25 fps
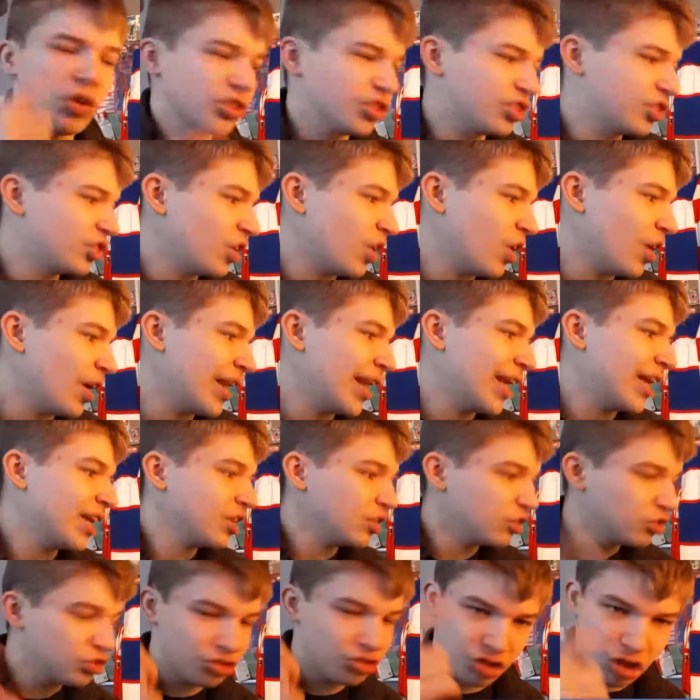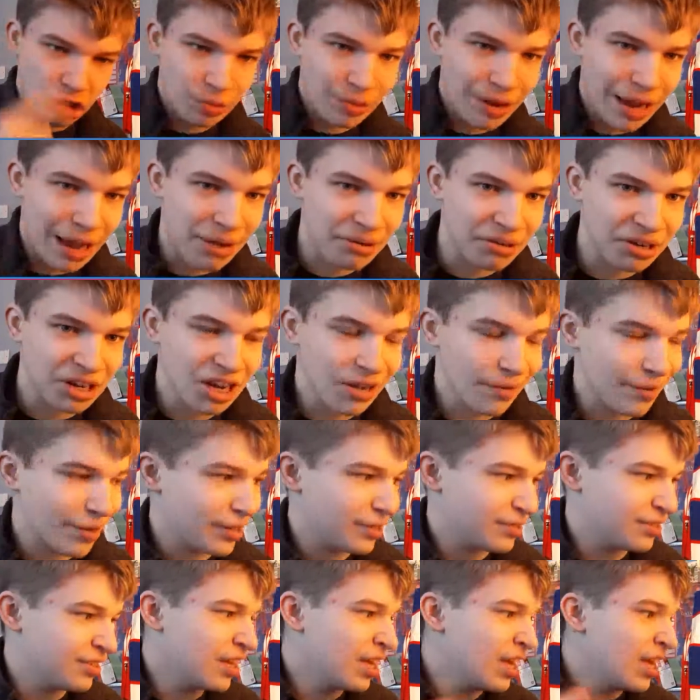signing, 2
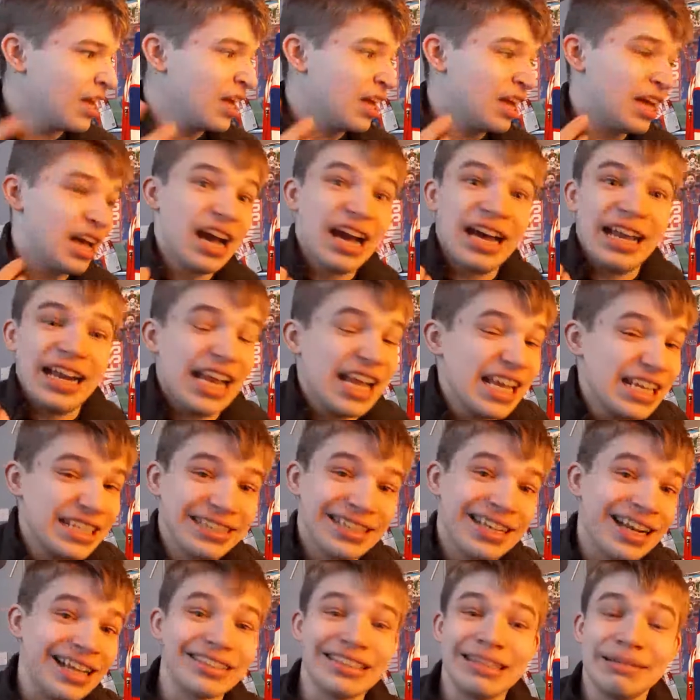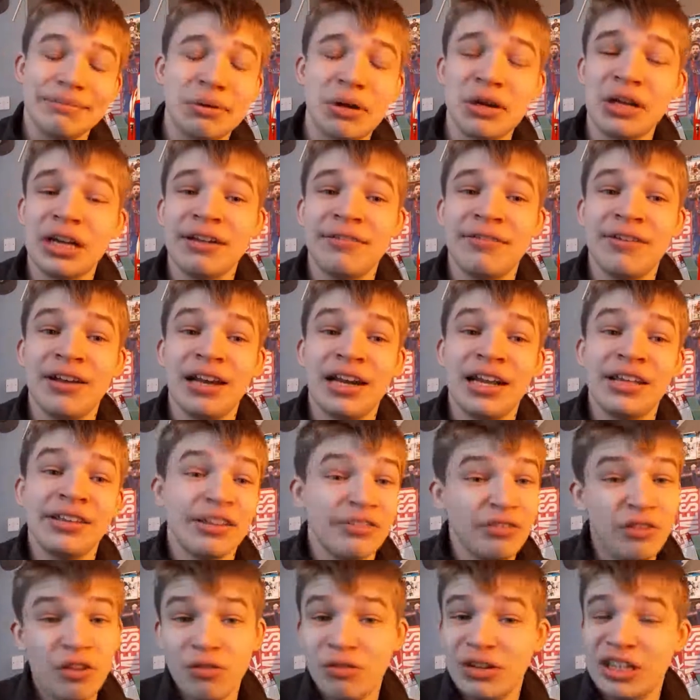outgoings. And it is classic Burnley, really.
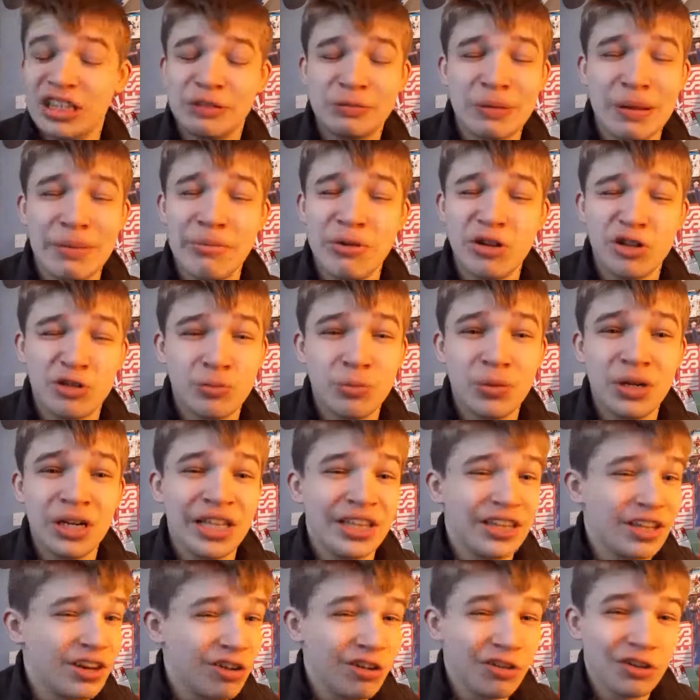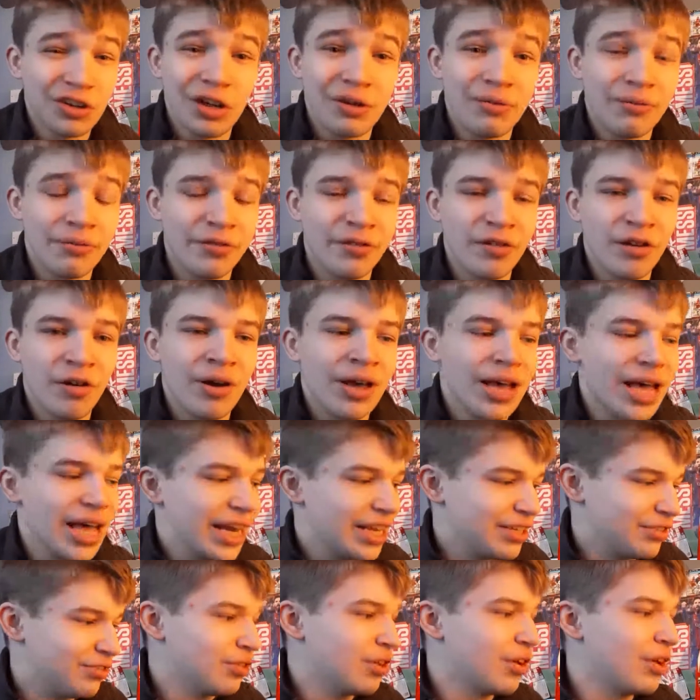They've not really spent much money. They're not known for it, and
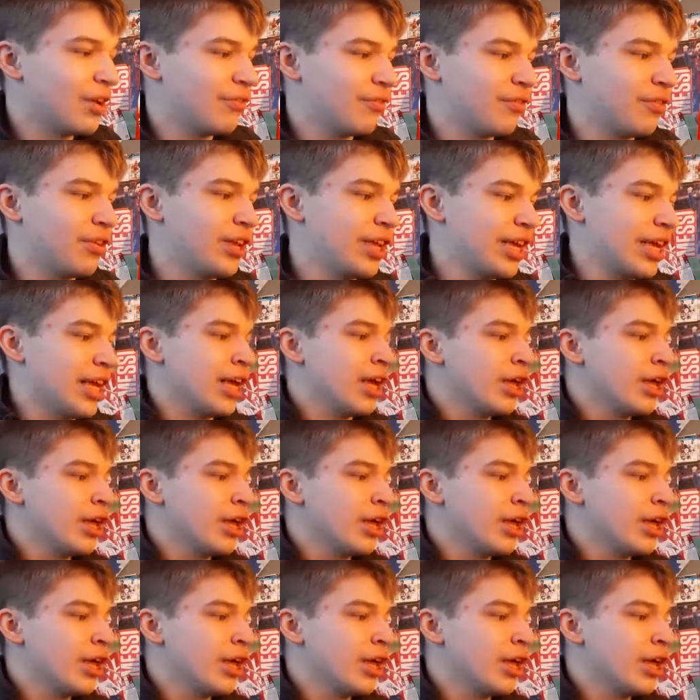it's no different here.